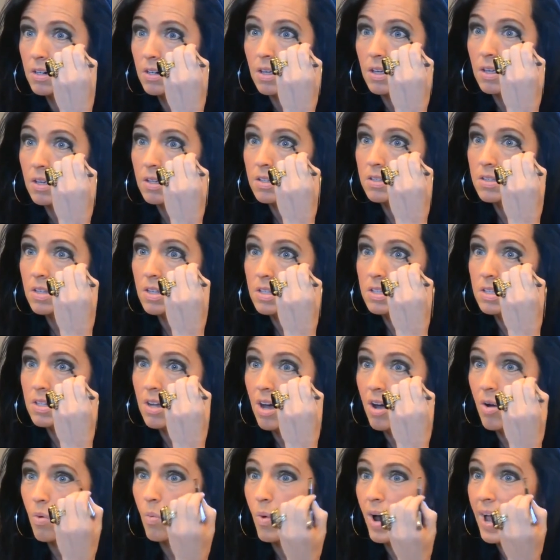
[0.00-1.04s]
is it's
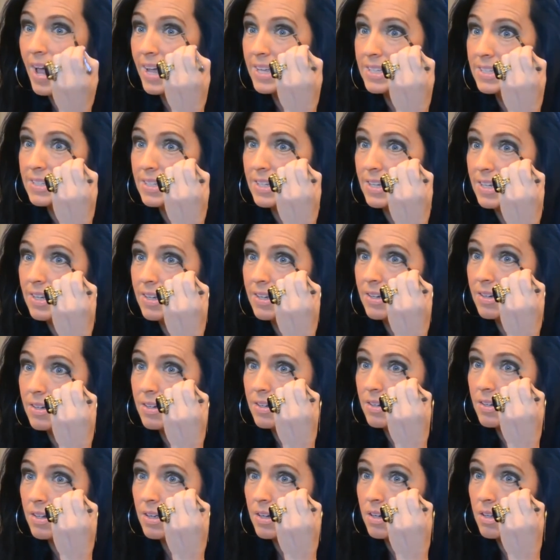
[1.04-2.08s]
not waxy
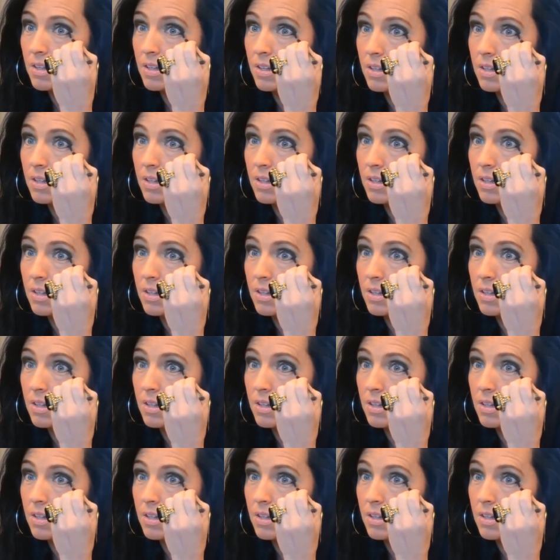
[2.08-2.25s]
like